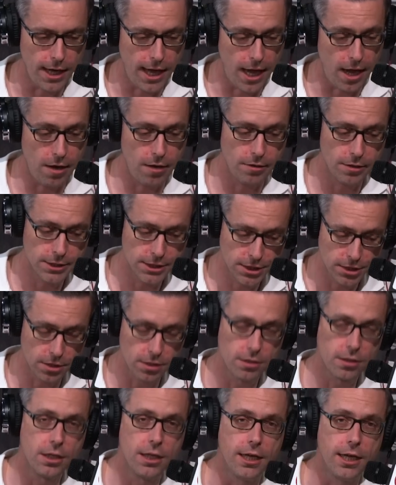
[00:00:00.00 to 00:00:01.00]
And
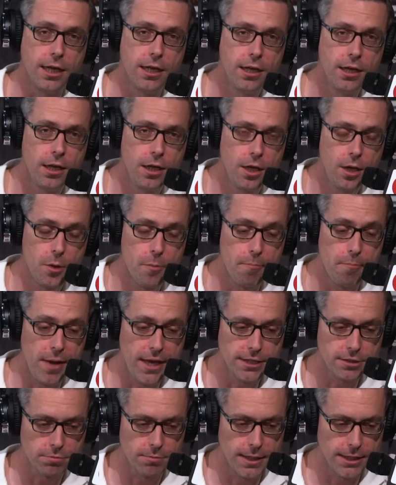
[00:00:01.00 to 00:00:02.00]
certainly
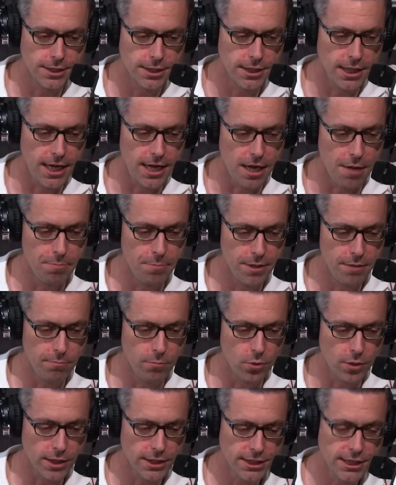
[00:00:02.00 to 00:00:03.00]
makes race day a bit
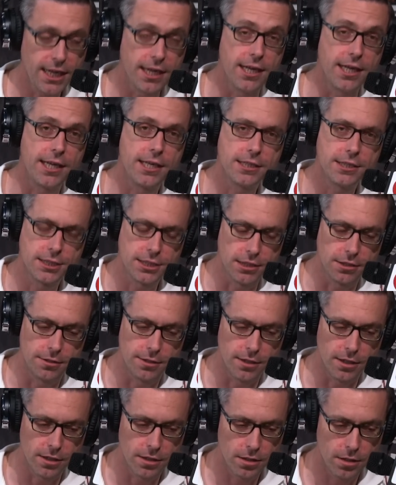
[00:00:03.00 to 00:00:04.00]
more exciting
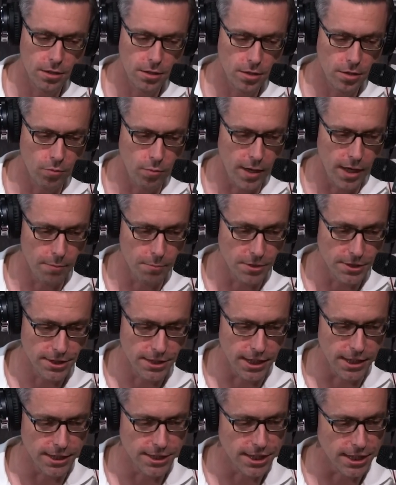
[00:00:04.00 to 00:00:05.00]
considering the way
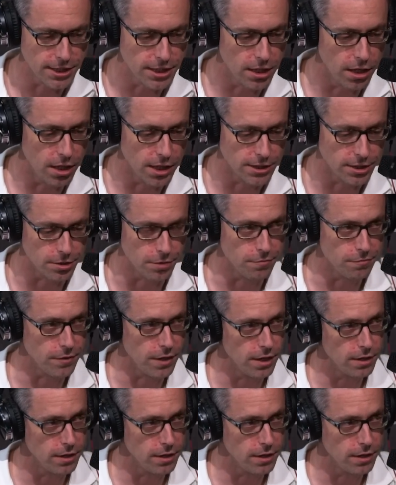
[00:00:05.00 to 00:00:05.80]
Mercedes has gone so far.